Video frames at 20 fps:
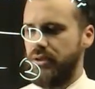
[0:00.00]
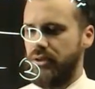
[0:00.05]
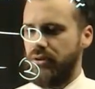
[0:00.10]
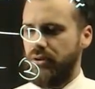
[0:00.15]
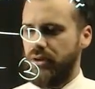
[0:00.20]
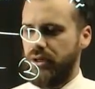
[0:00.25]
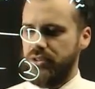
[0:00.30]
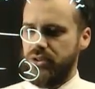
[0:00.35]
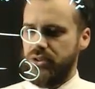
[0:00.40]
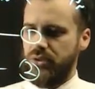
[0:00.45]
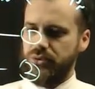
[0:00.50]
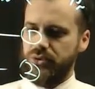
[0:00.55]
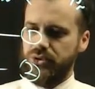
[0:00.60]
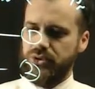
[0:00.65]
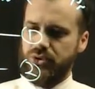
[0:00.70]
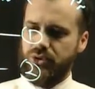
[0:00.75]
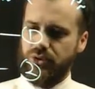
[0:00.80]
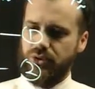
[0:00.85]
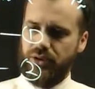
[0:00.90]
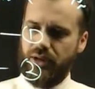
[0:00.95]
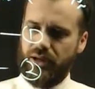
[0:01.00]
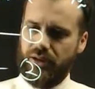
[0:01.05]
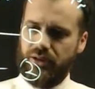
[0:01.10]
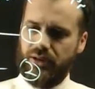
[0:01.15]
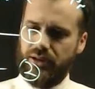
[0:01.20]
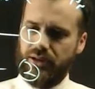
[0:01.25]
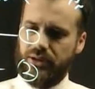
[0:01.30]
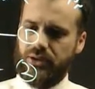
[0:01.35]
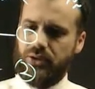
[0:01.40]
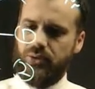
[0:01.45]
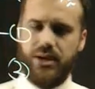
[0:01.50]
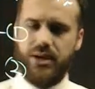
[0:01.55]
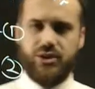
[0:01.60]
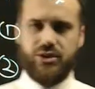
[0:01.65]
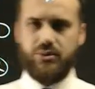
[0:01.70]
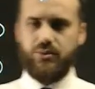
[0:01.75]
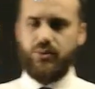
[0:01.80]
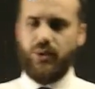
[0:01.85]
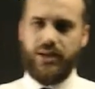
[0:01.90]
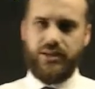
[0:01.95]
Alright, so we'll just call that like
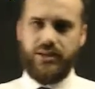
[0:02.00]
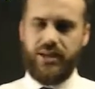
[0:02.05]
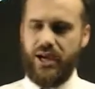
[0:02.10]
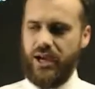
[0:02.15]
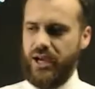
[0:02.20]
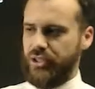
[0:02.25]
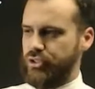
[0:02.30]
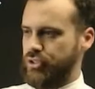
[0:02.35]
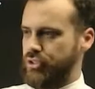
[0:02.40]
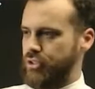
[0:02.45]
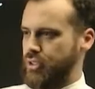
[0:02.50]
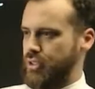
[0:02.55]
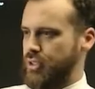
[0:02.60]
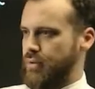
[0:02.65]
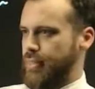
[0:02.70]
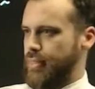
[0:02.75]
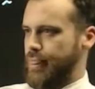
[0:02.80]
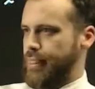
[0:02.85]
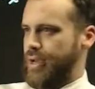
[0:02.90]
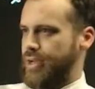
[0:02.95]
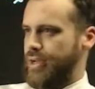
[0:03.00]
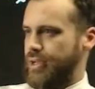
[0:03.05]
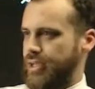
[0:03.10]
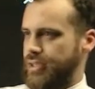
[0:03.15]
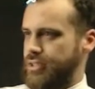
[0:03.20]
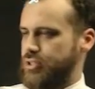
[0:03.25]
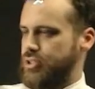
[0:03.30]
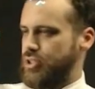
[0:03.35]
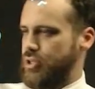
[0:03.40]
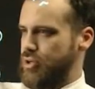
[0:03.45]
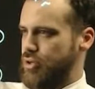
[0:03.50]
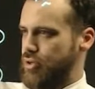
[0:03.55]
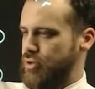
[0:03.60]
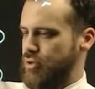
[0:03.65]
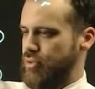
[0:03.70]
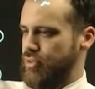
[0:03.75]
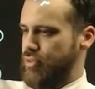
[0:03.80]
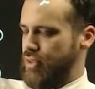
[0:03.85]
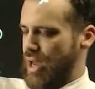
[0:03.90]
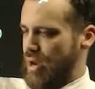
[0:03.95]
equation 1 dash. Okay, so
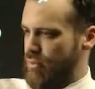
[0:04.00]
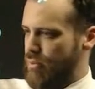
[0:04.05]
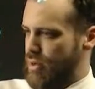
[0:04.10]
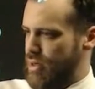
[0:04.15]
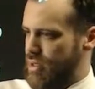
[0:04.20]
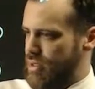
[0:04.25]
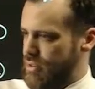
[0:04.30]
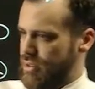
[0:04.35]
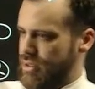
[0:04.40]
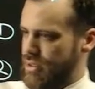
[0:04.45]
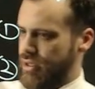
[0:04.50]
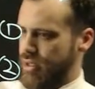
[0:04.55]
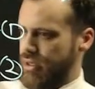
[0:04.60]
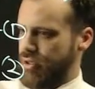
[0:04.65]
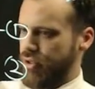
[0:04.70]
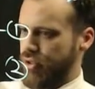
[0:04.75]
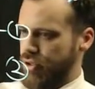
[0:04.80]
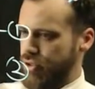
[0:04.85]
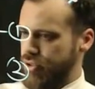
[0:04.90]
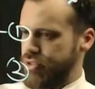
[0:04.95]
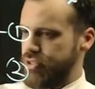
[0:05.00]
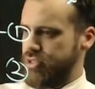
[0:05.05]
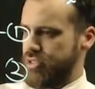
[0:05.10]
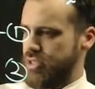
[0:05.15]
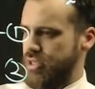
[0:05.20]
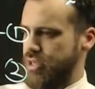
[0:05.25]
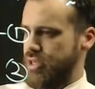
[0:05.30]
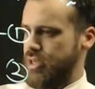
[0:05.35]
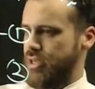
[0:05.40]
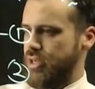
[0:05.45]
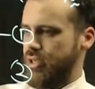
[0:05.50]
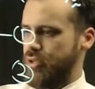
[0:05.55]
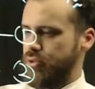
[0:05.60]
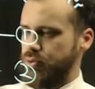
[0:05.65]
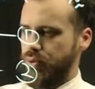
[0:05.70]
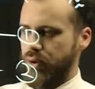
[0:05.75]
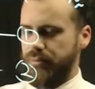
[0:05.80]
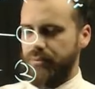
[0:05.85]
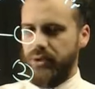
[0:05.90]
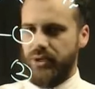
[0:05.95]
that one, yeah, cos t equals
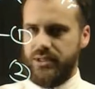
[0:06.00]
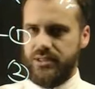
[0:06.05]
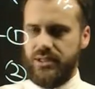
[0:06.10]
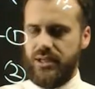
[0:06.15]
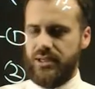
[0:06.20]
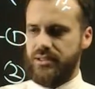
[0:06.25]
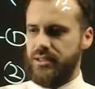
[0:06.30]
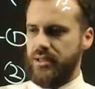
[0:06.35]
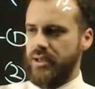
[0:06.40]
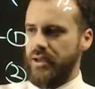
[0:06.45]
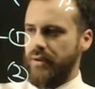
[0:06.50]
1 minus x.